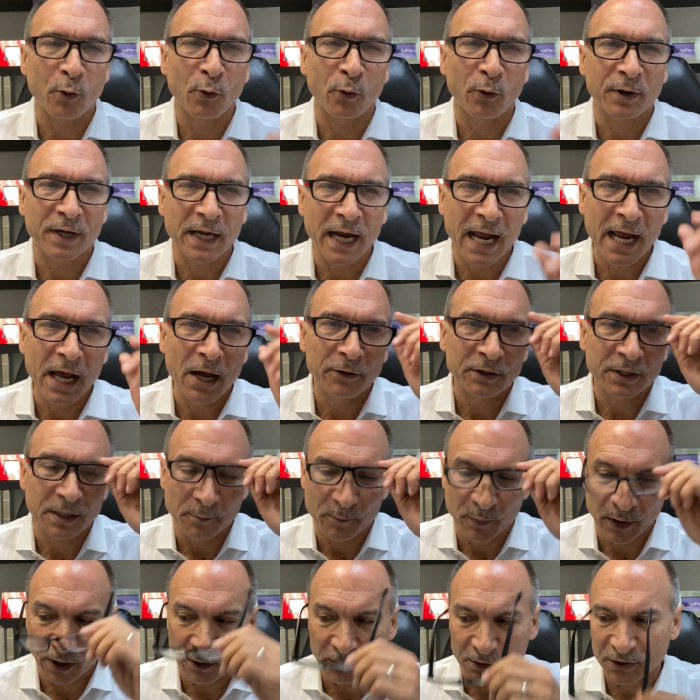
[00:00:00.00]
or down
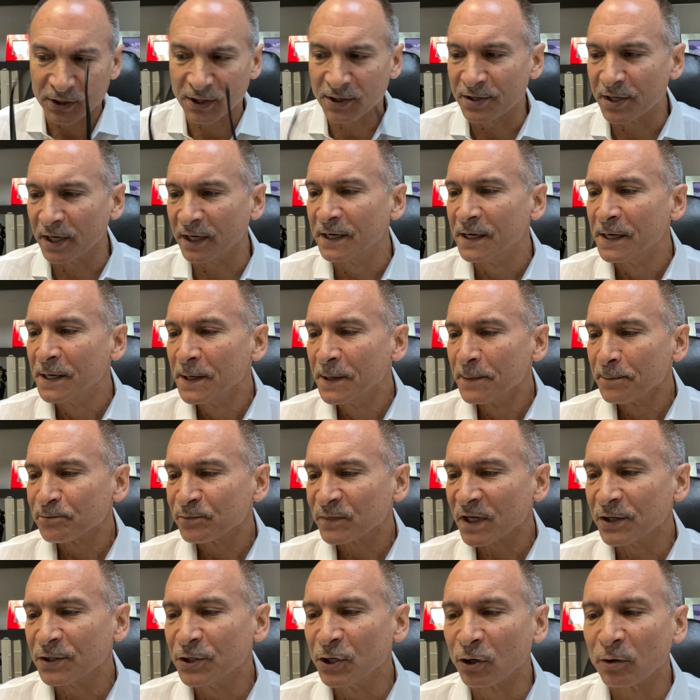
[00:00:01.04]
compared to the
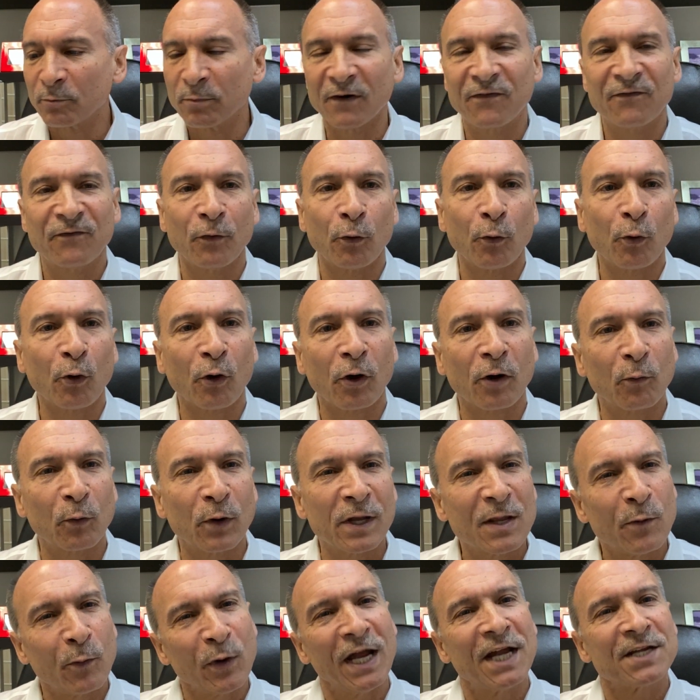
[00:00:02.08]
year before?
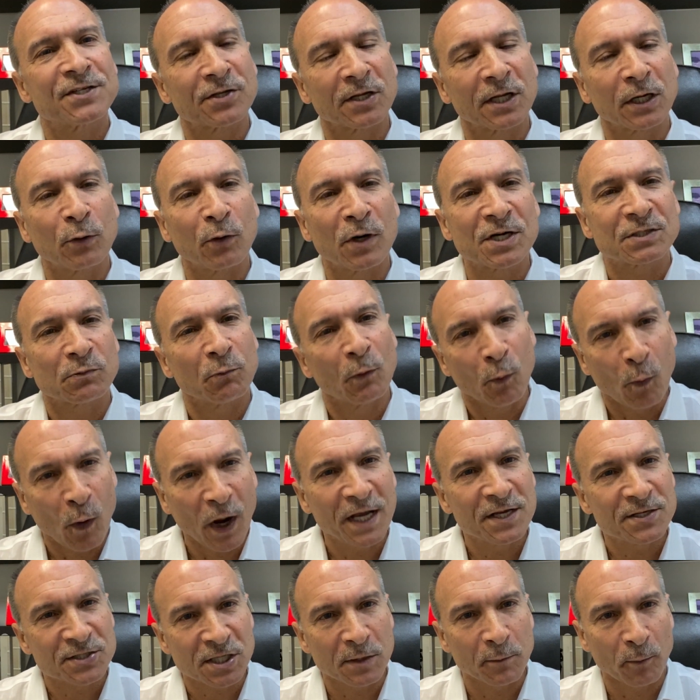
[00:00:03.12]
When then we answer the question, well,
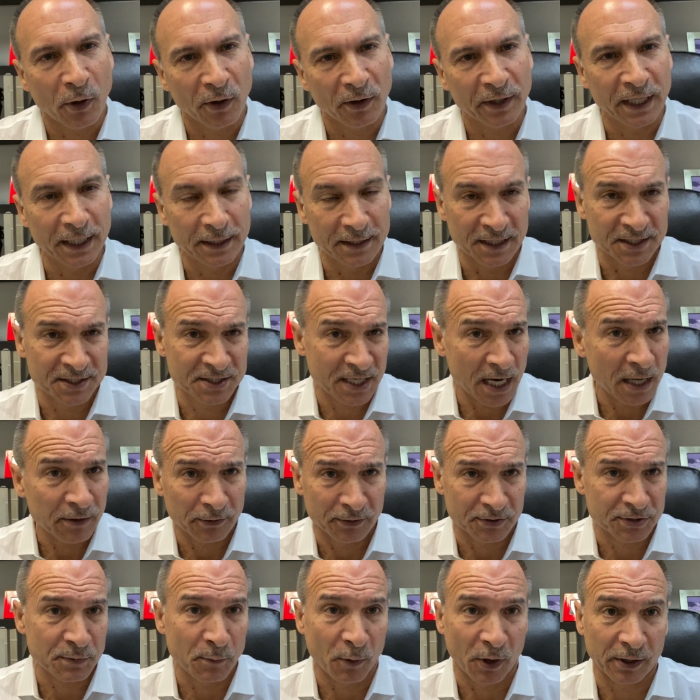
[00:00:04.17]
why is the market a
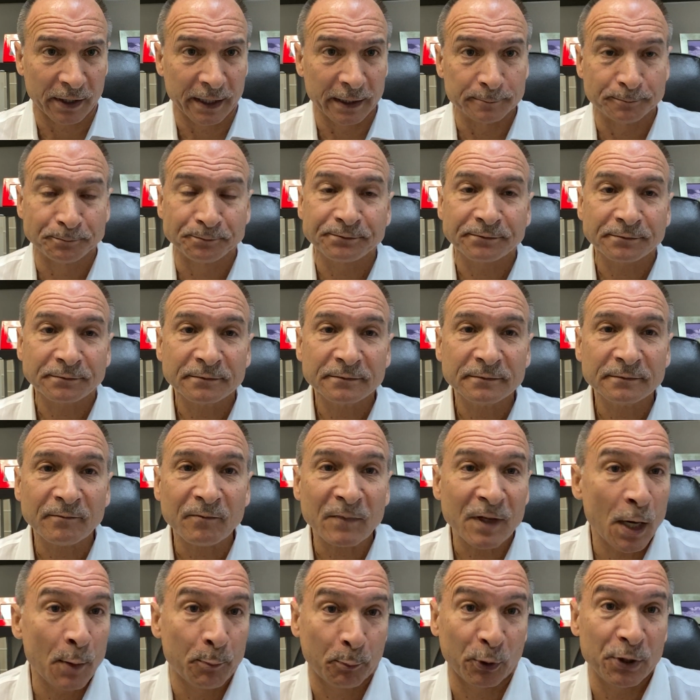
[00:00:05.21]
seller's market,
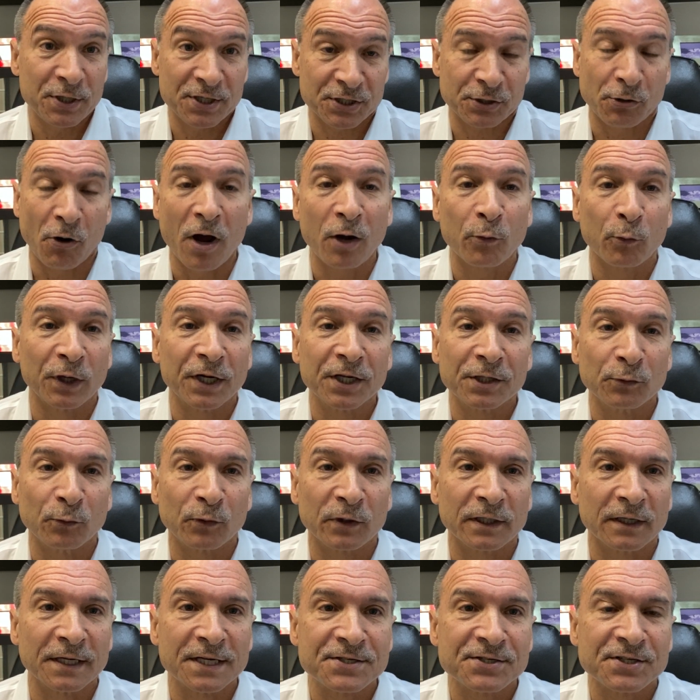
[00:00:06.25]
a pretty strong one in the
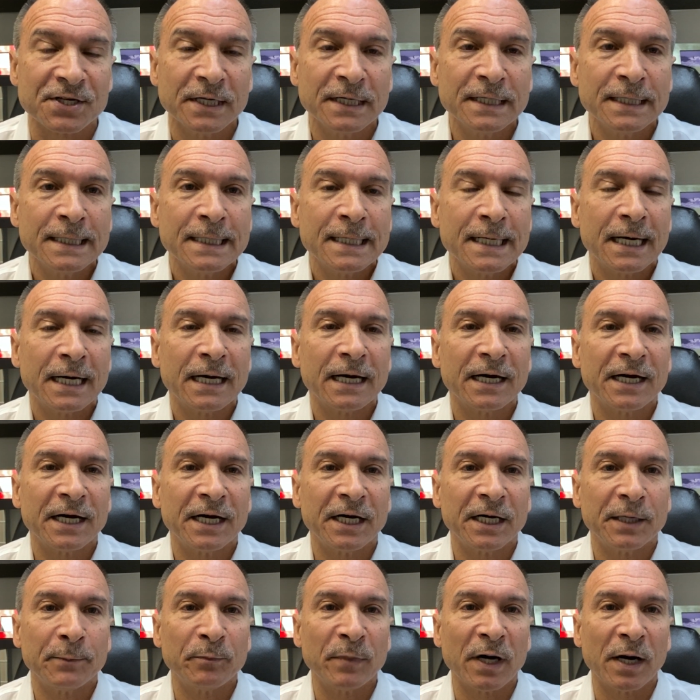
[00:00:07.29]
Woodlands,
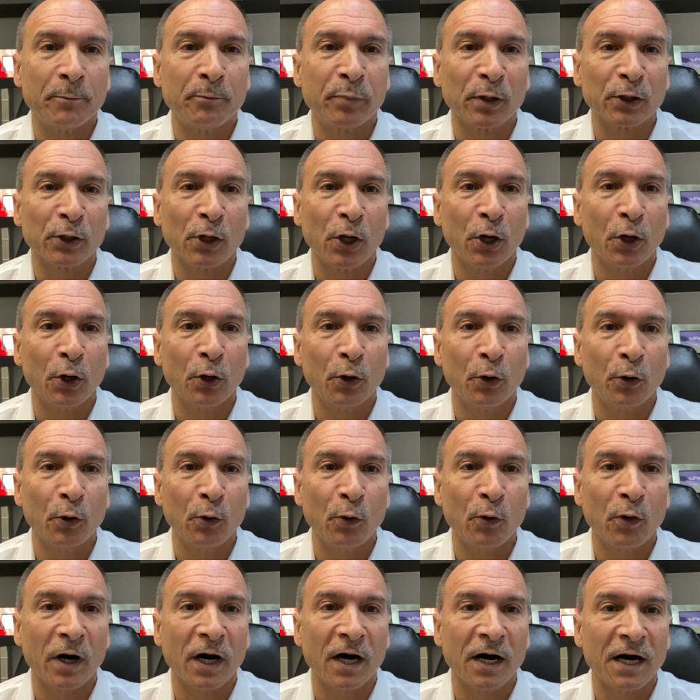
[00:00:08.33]

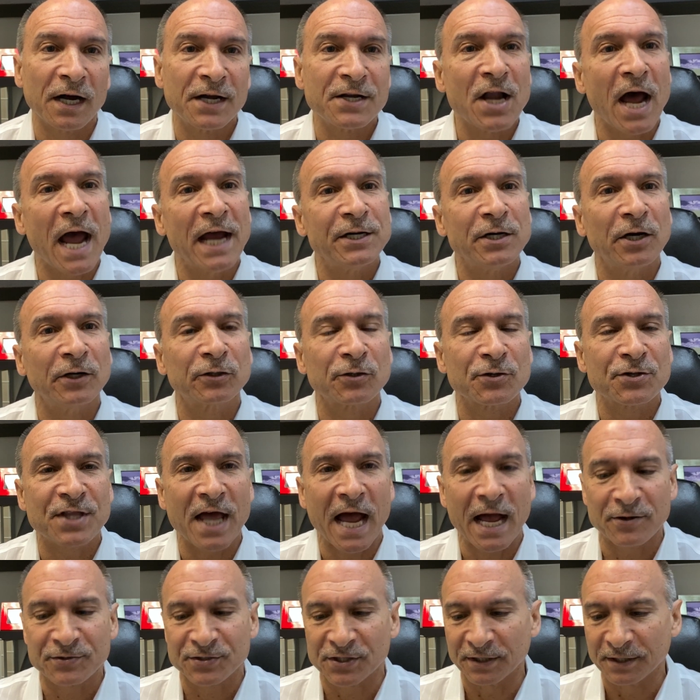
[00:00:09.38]
below
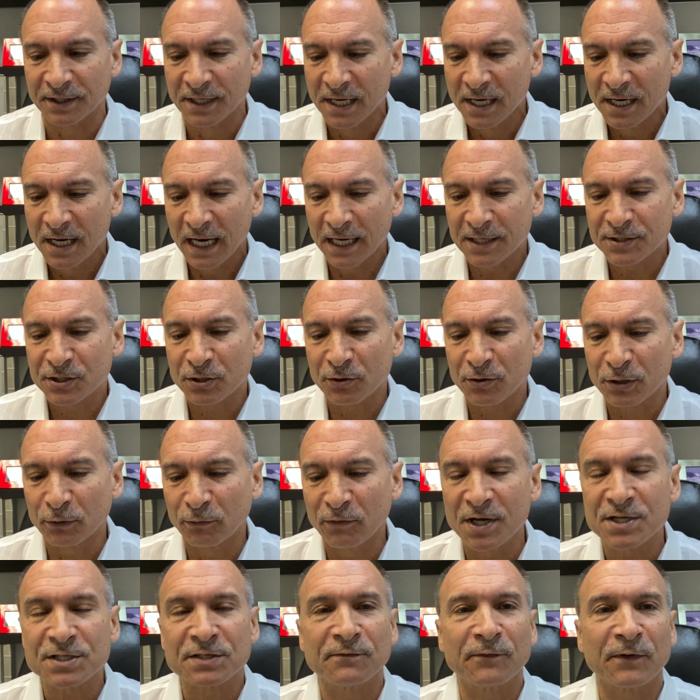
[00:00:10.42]
900,000. And so the
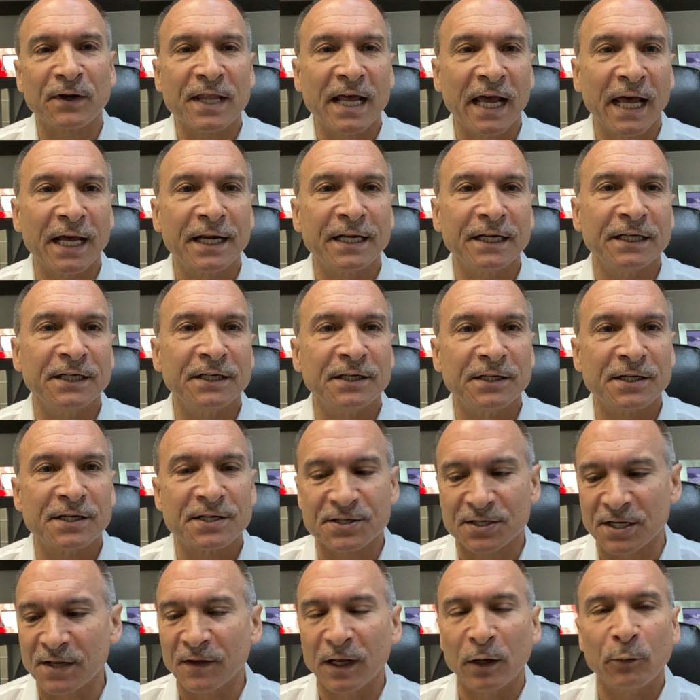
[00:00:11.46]
reason for that
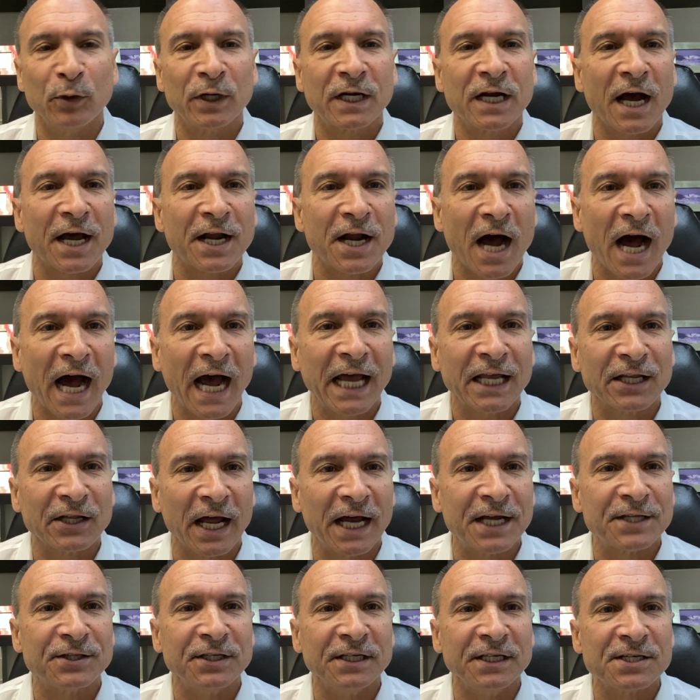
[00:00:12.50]
is, and then we kind of
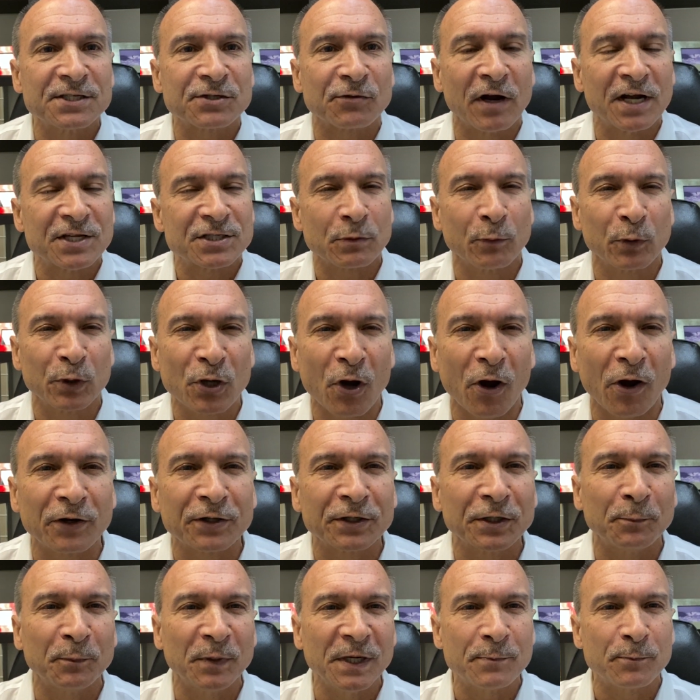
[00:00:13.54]
highlight these, right? So when we're
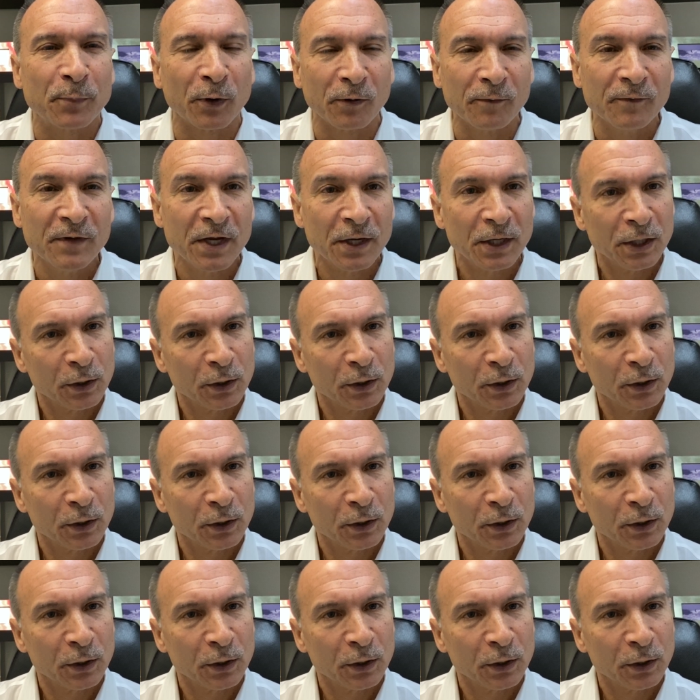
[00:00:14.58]
talking to people,